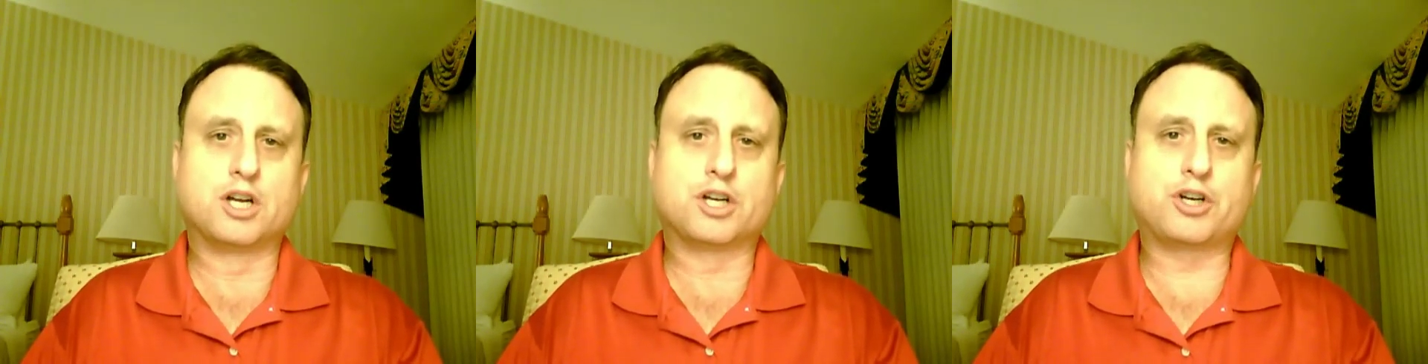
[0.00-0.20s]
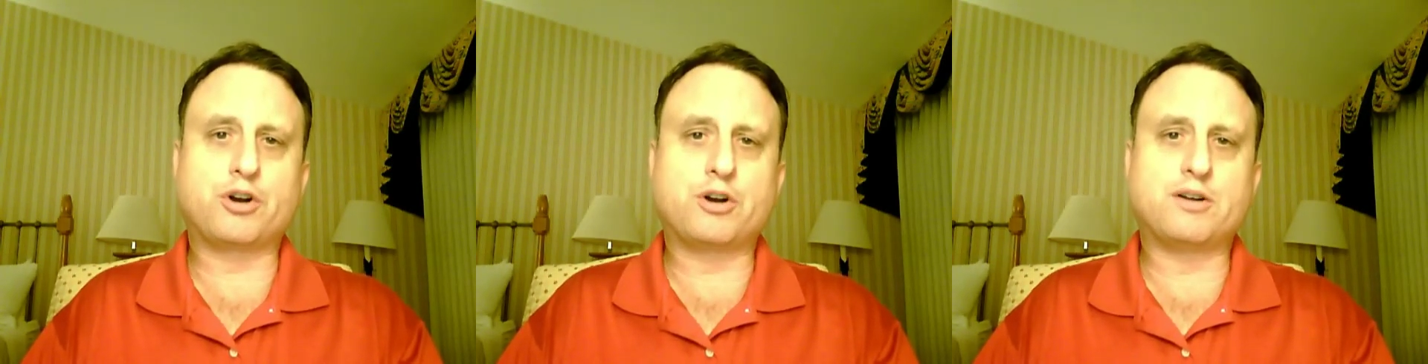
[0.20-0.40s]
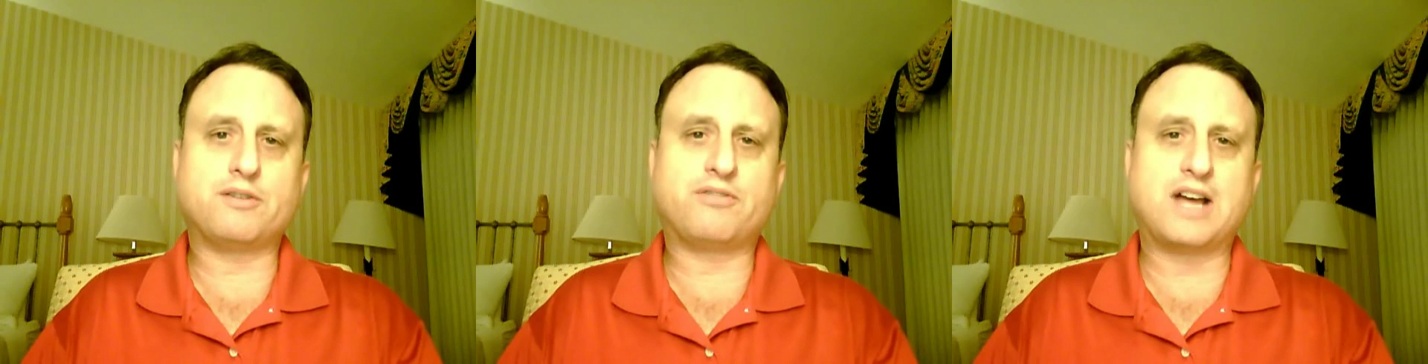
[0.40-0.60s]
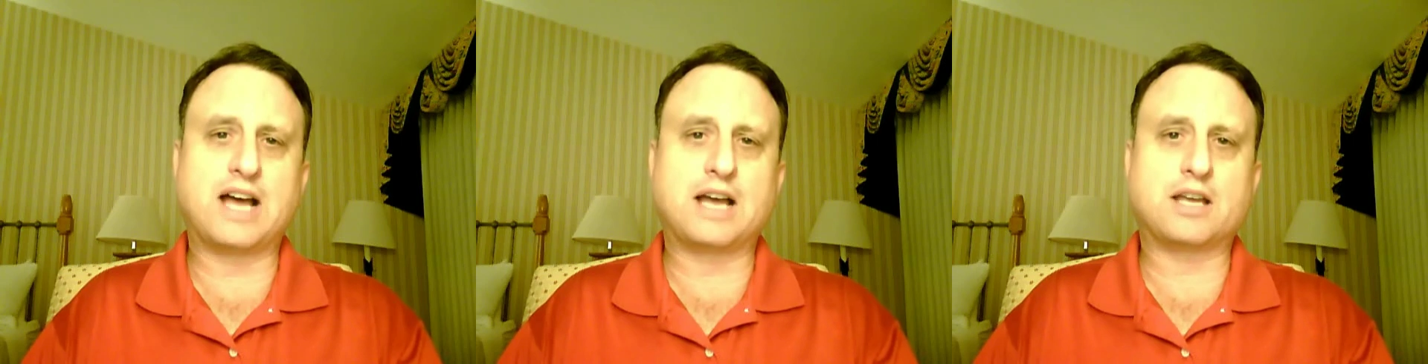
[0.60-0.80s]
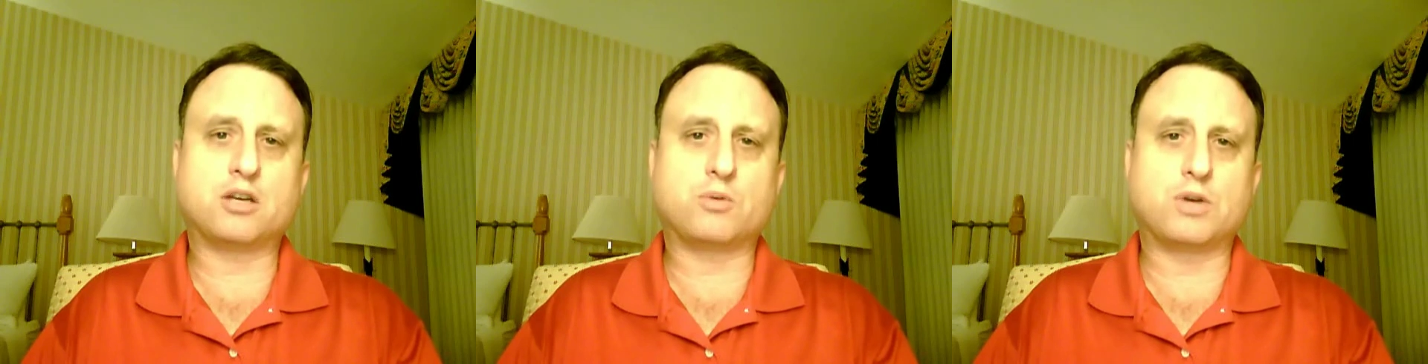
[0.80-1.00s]
Current
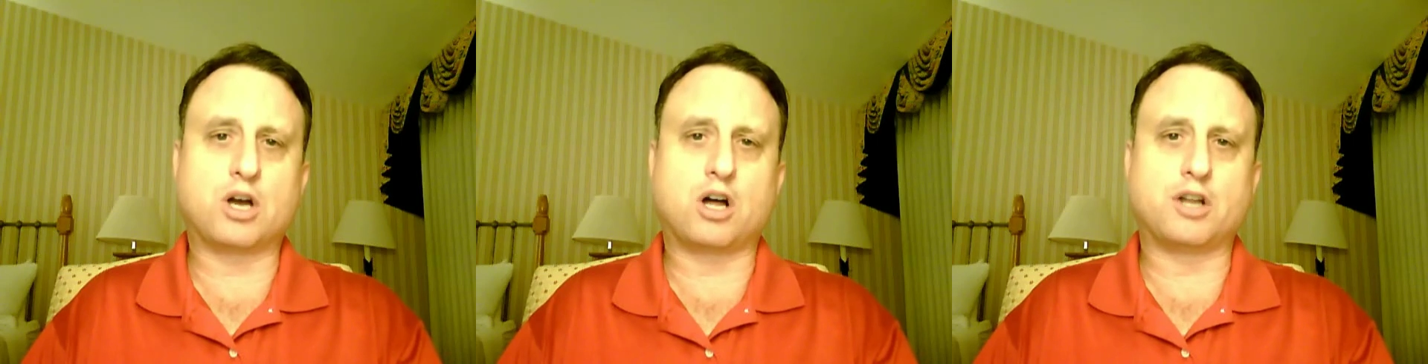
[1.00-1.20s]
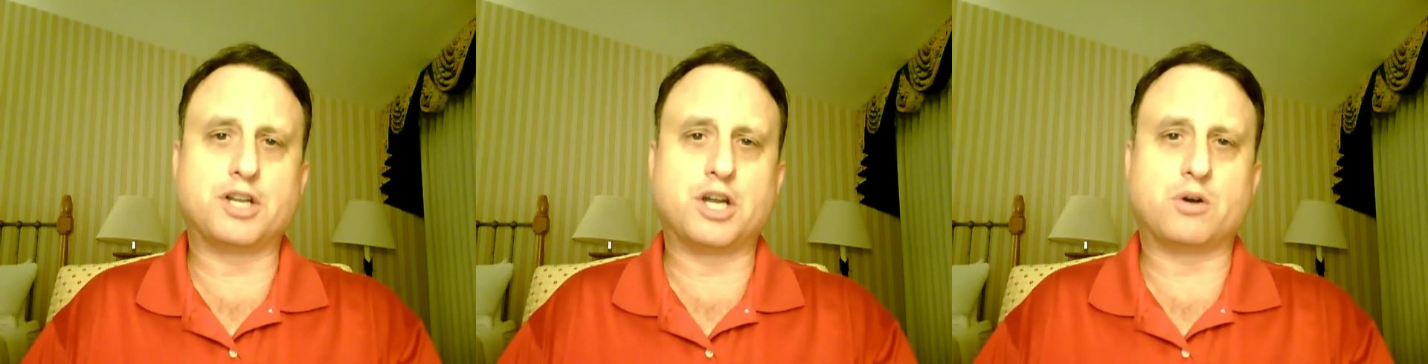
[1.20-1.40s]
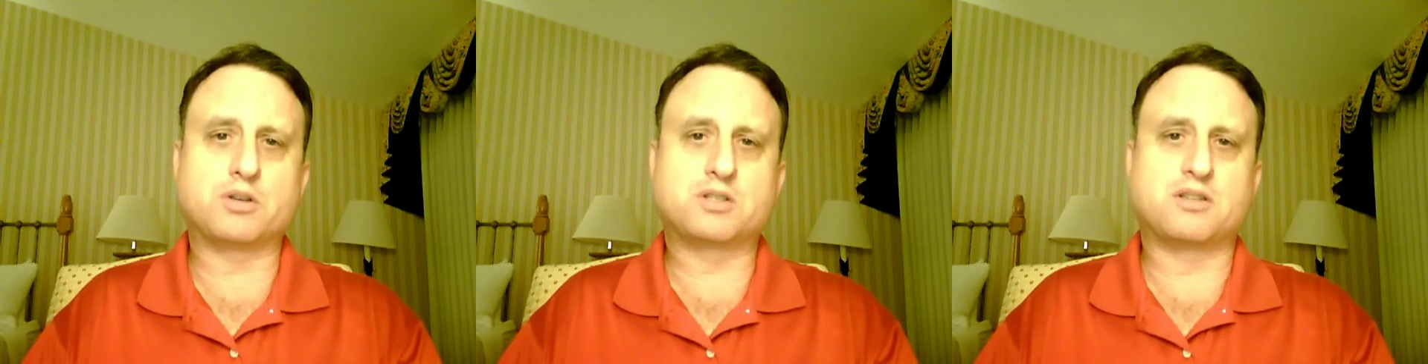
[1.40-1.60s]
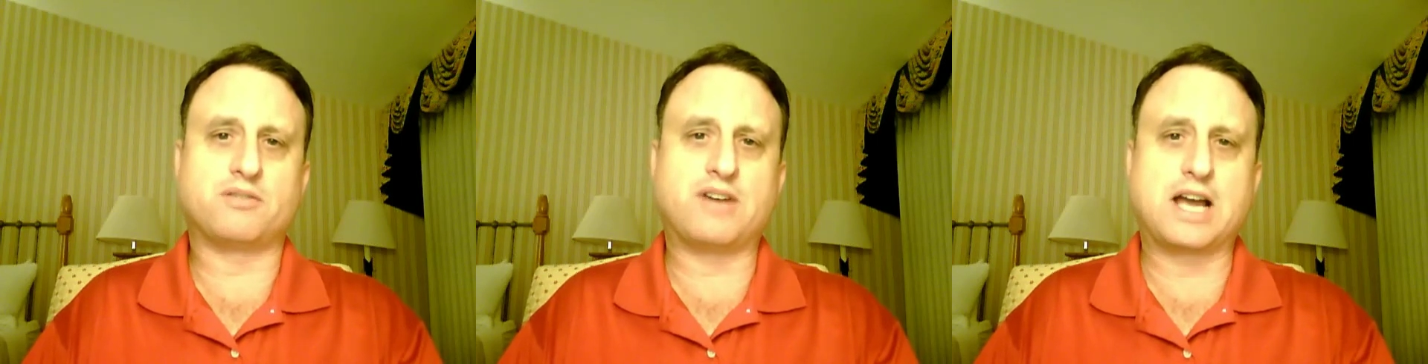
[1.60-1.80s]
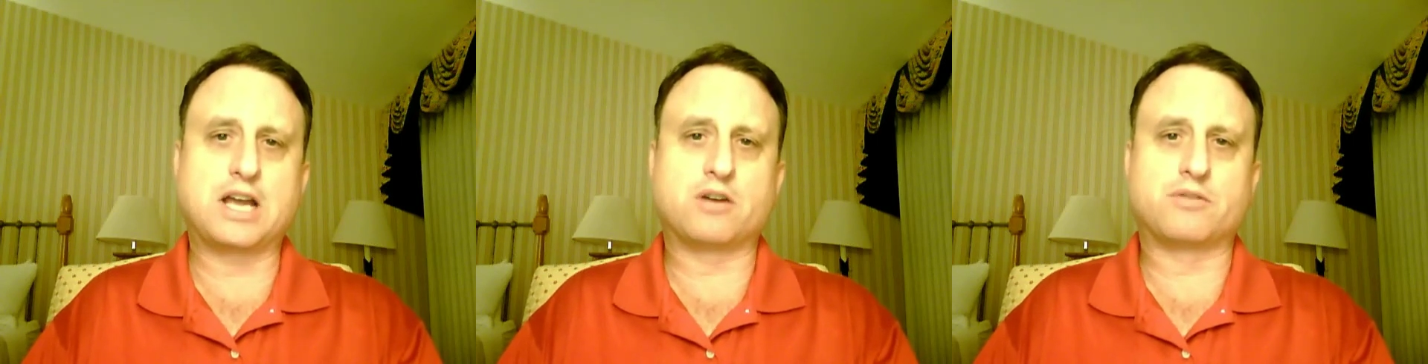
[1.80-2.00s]
value, we all know, is the
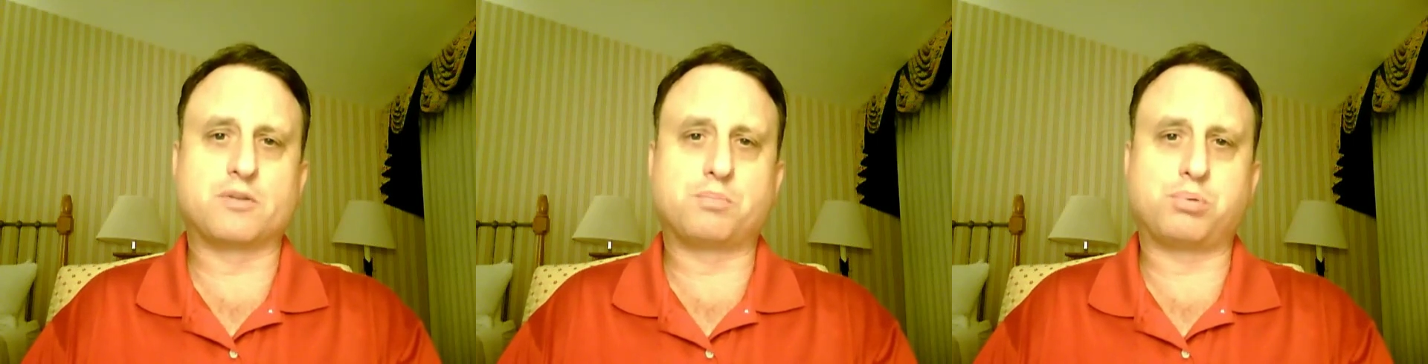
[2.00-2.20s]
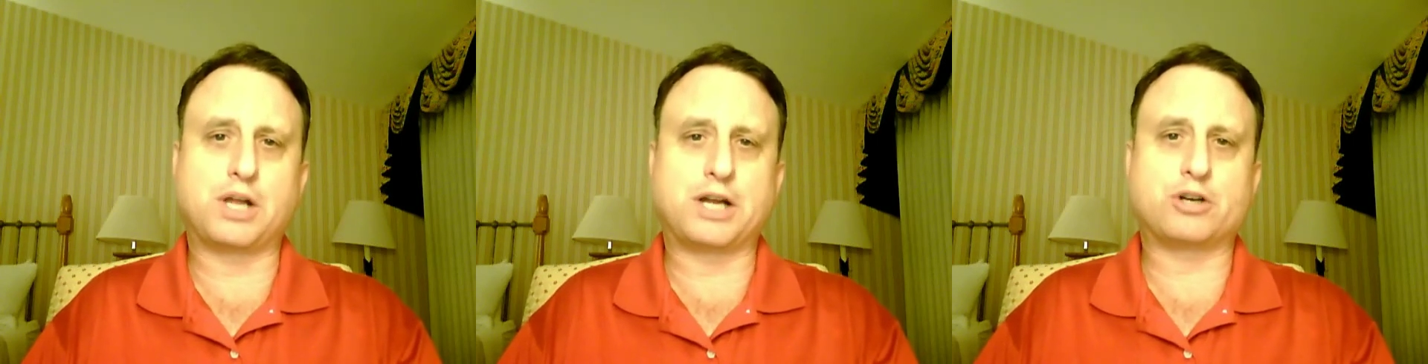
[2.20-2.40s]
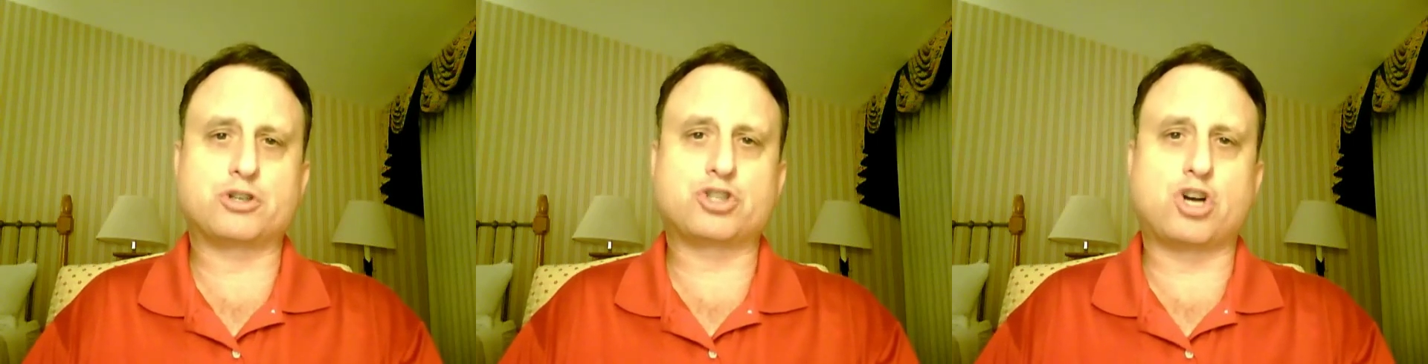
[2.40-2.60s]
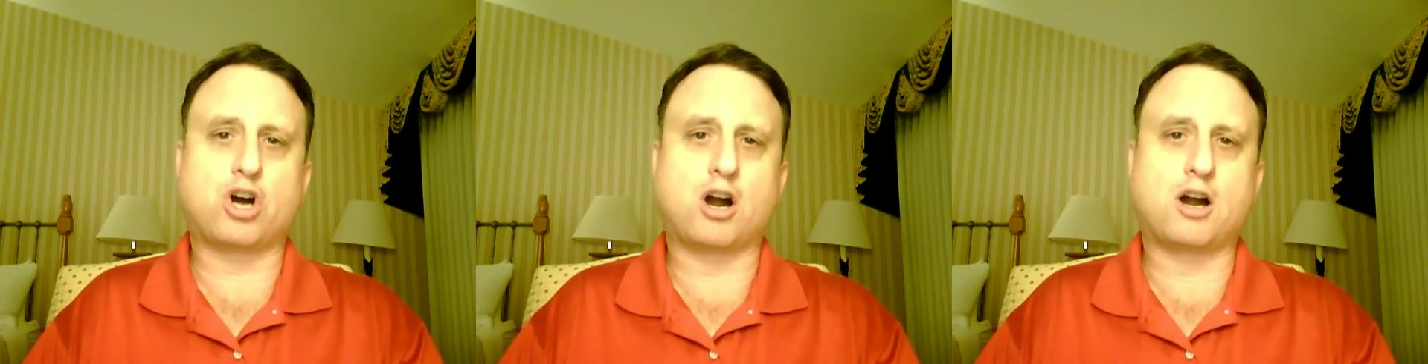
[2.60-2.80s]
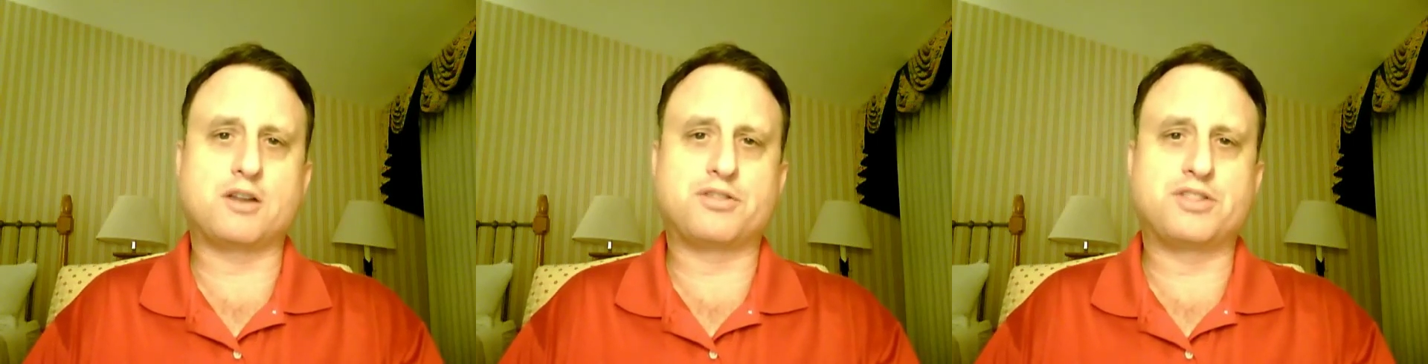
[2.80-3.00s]
value of the player's
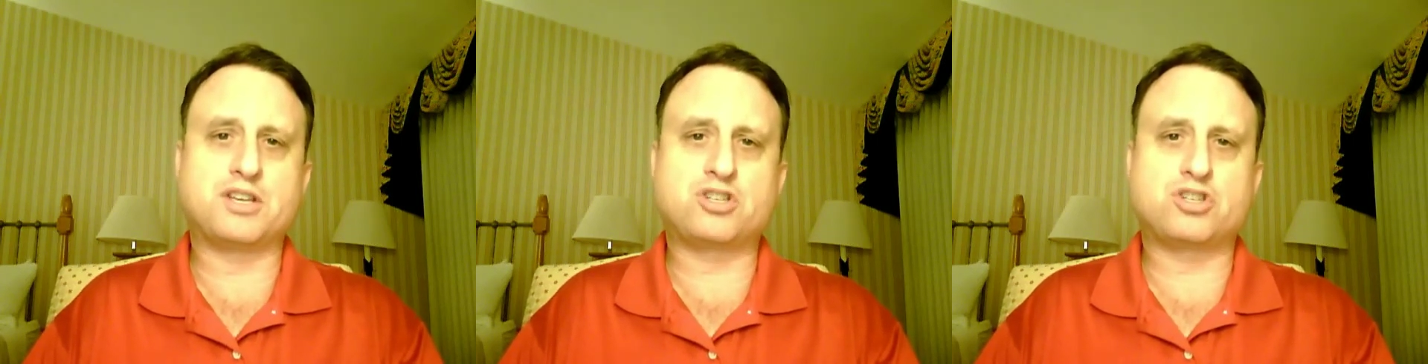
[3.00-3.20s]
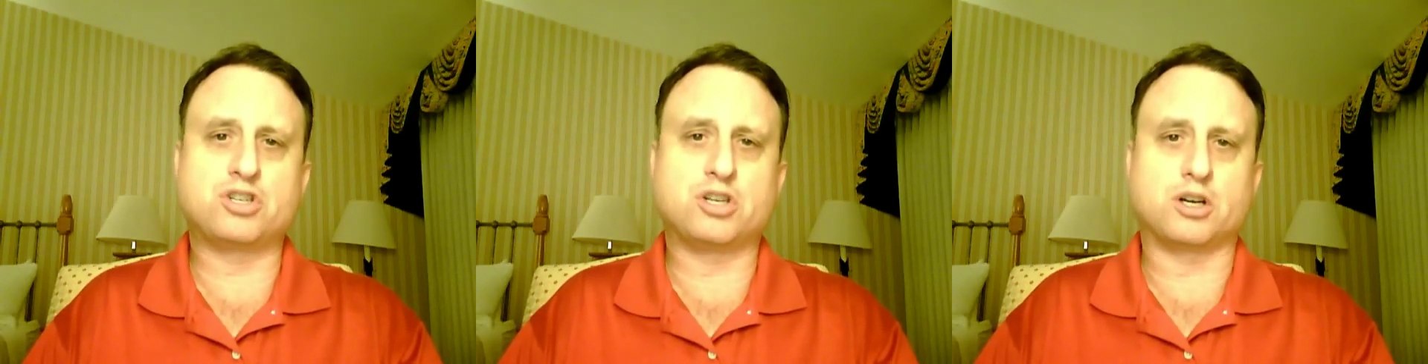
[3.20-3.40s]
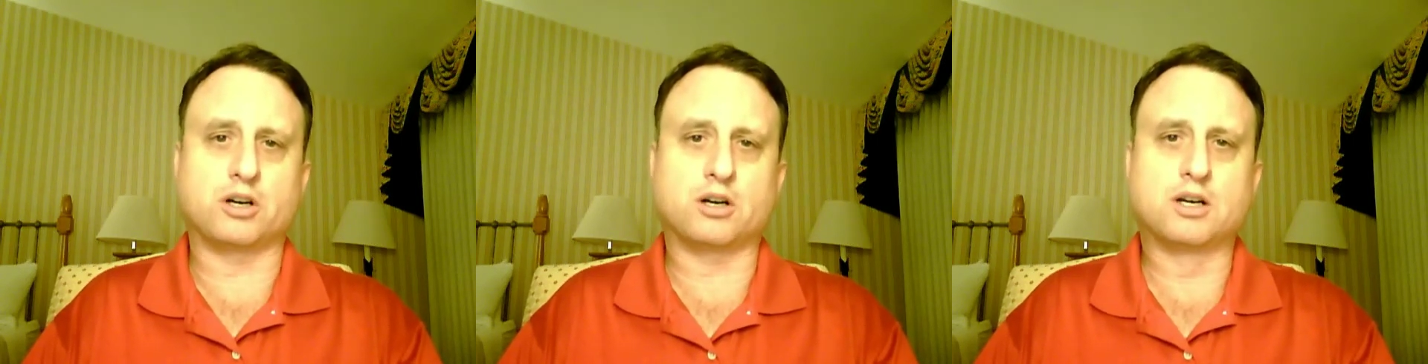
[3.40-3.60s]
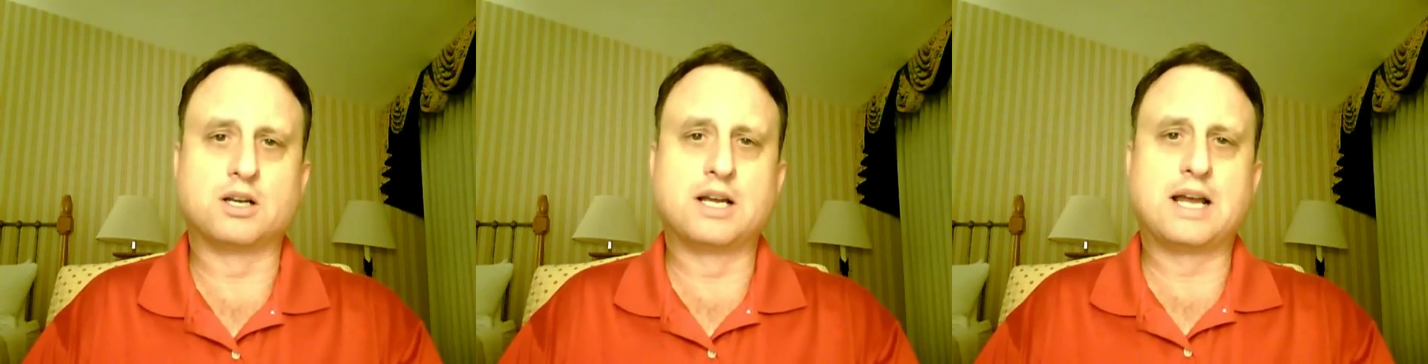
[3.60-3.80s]
card this year,